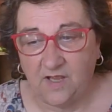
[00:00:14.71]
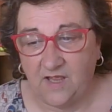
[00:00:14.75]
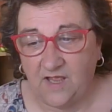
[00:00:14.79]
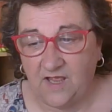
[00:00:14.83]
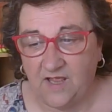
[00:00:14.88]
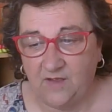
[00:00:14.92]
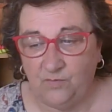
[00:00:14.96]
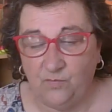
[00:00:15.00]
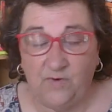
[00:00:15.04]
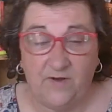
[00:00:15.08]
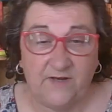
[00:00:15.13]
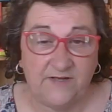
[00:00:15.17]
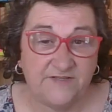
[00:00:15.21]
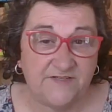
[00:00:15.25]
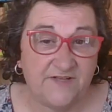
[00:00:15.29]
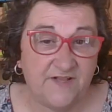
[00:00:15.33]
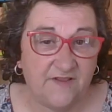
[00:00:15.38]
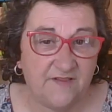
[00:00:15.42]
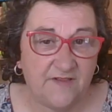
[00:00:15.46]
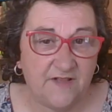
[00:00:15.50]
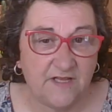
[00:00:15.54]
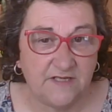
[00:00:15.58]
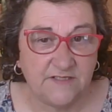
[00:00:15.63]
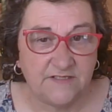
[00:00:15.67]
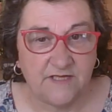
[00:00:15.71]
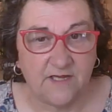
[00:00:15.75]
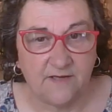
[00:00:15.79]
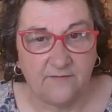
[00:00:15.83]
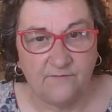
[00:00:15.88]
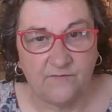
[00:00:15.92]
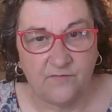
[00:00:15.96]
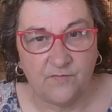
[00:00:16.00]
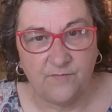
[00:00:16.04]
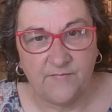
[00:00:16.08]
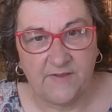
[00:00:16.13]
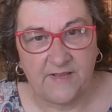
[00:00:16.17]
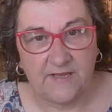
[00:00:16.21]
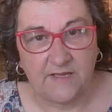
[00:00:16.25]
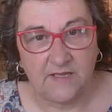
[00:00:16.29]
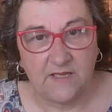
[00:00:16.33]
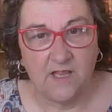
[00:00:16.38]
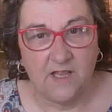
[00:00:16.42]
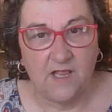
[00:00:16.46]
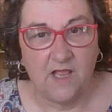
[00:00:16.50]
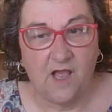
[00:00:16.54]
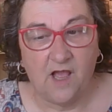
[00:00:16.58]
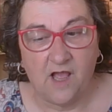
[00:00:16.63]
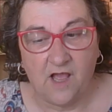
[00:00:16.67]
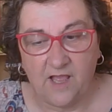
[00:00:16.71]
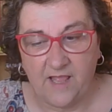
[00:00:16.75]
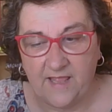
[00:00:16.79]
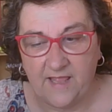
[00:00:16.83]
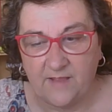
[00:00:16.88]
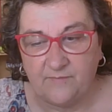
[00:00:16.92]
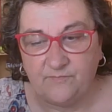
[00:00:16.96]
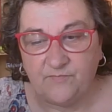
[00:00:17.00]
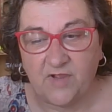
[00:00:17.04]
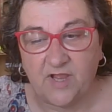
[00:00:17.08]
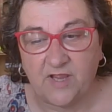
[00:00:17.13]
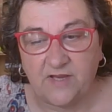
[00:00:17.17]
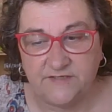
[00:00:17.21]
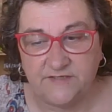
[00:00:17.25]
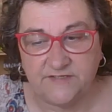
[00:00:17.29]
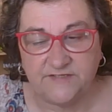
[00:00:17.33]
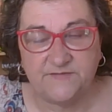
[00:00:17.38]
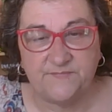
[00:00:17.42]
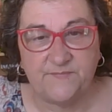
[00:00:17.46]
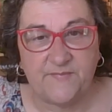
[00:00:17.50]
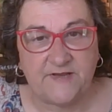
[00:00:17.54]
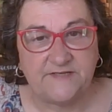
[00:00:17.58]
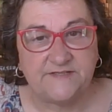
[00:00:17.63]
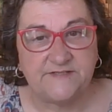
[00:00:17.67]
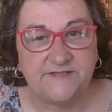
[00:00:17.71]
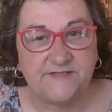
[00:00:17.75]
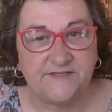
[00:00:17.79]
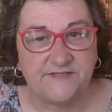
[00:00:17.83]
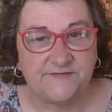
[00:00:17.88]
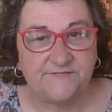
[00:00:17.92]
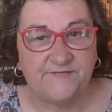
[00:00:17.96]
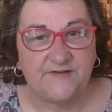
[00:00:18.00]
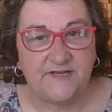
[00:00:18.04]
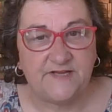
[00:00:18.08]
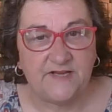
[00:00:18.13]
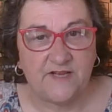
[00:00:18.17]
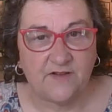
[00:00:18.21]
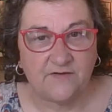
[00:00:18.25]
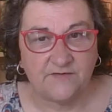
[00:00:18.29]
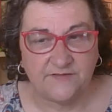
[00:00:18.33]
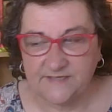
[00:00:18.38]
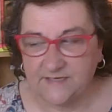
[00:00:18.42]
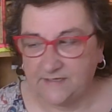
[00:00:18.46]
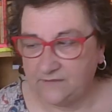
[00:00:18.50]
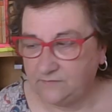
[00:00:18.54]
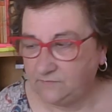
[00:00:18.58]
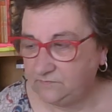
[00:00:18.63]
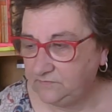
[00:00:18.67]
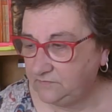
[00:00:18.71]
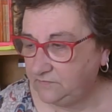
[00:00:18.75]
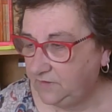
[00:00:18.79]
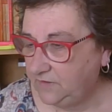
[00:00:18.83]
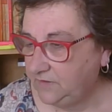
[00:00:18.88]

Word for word: uh, well it's the third time for me, I am going to space these videos out.